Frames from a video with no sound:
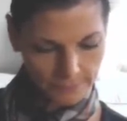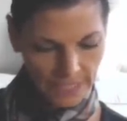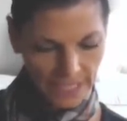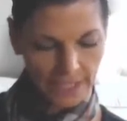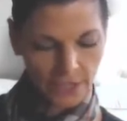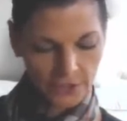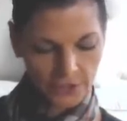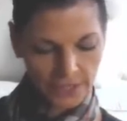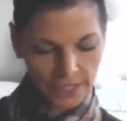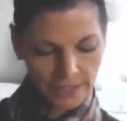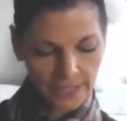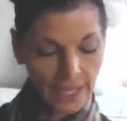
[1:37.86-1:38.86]
And
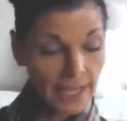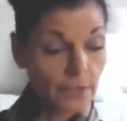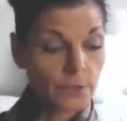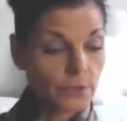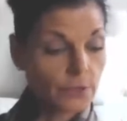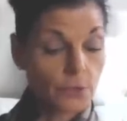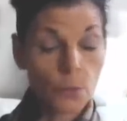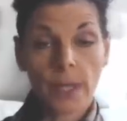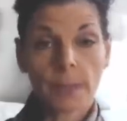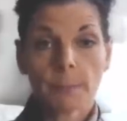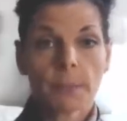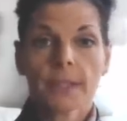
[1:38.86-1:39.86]
underneath it, I don't know why
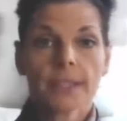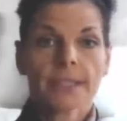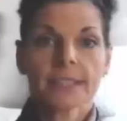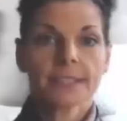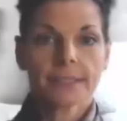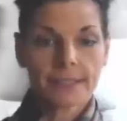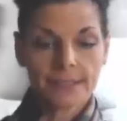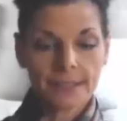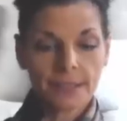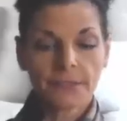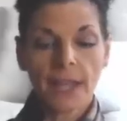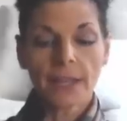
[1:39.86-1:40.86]
I'm pulling this. The
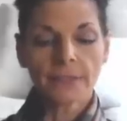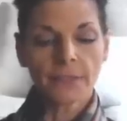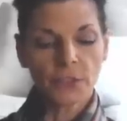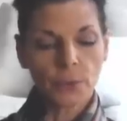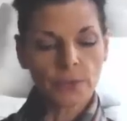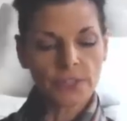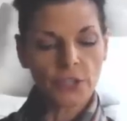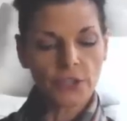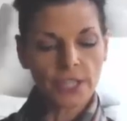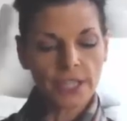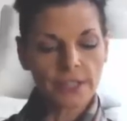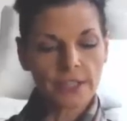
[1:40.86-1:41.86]
Five of Swords,
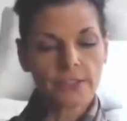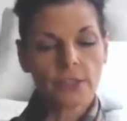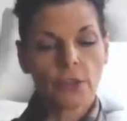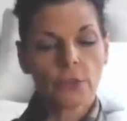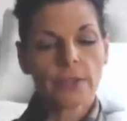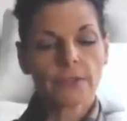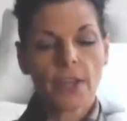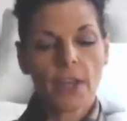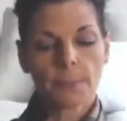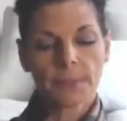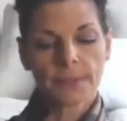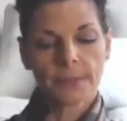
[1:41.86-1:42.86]
underneath it is the Three of
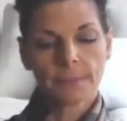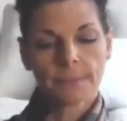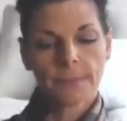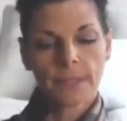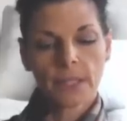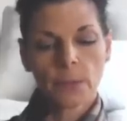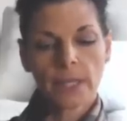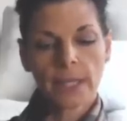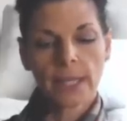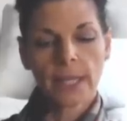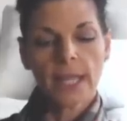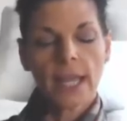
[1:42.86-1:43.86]
Cups.
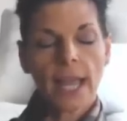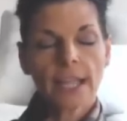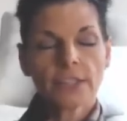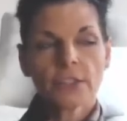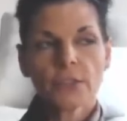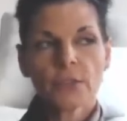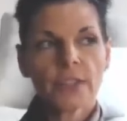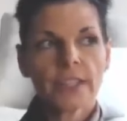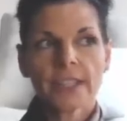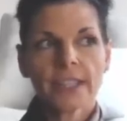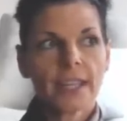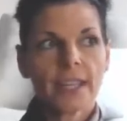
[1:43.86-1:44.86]
Okay? I just feel,
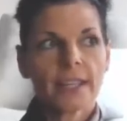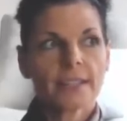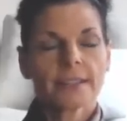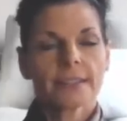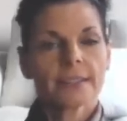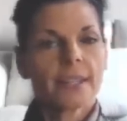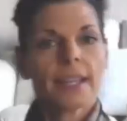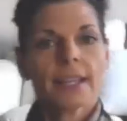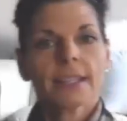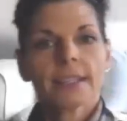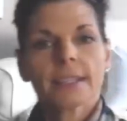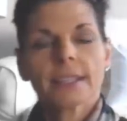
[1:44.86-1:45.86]
again, like
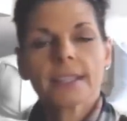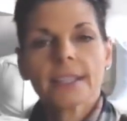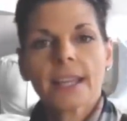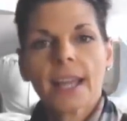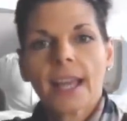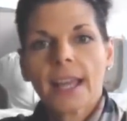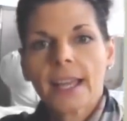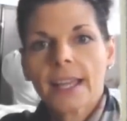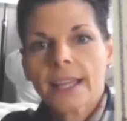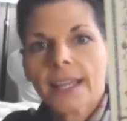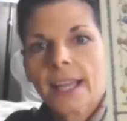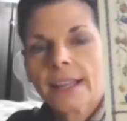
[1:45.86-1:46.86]

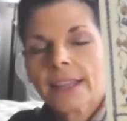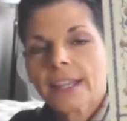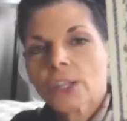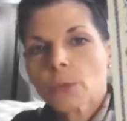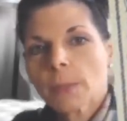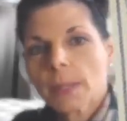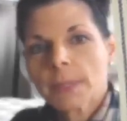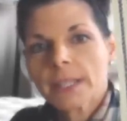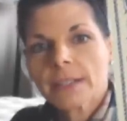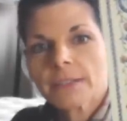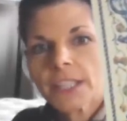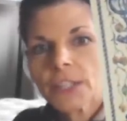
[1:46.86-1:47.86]
I think you may be
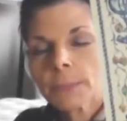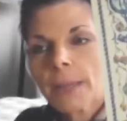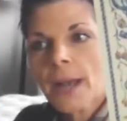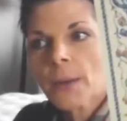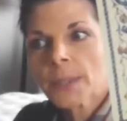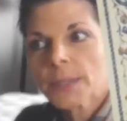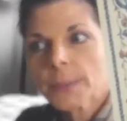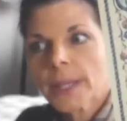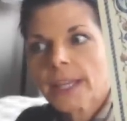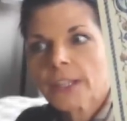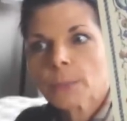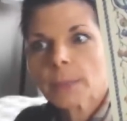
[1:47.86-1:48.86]
giving your power
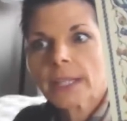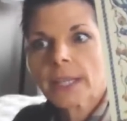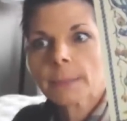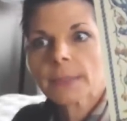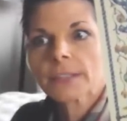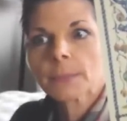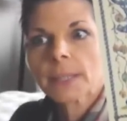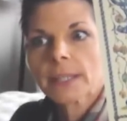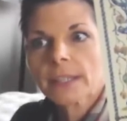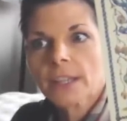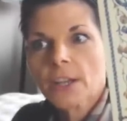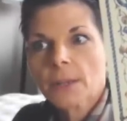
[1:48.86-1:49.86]
away. You may not be
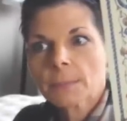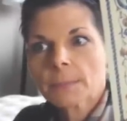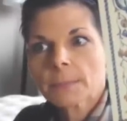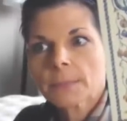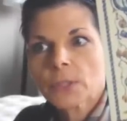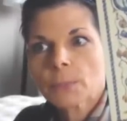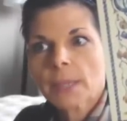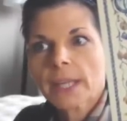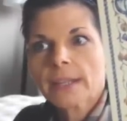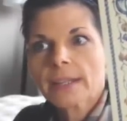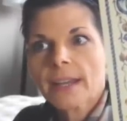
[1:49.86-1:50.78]
speaking up. You may